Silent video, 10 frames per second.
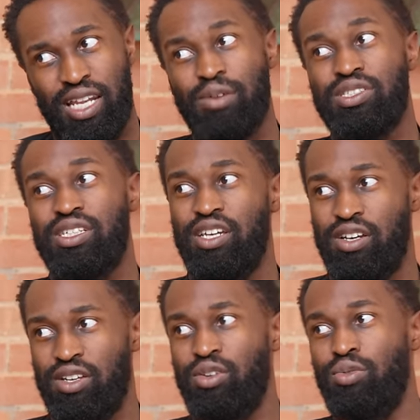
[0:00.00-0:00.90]
That was the year
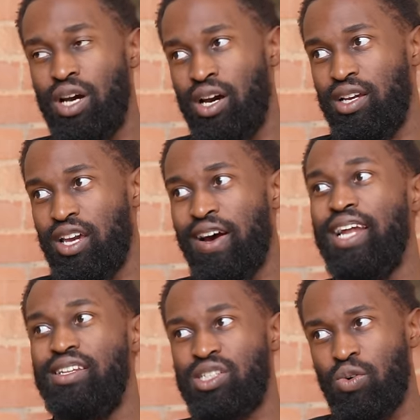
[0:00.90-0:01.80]
y'all
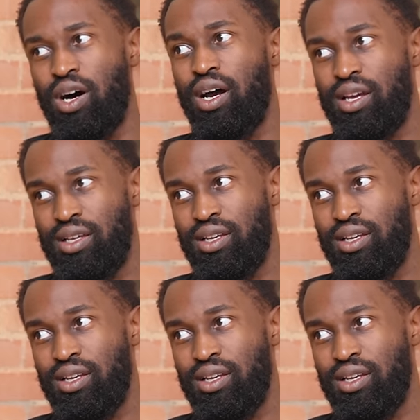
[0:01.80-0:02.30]
had the squad.